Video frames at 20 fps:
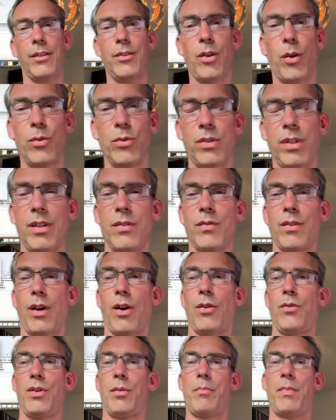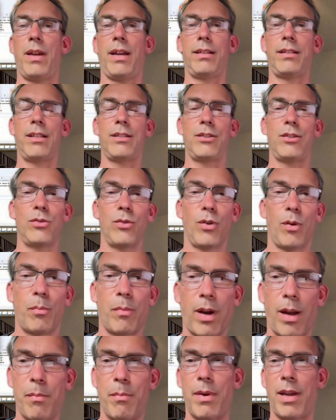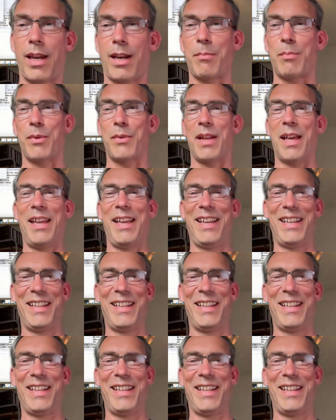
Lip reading: don't even own a Mac. This is not my Mac. But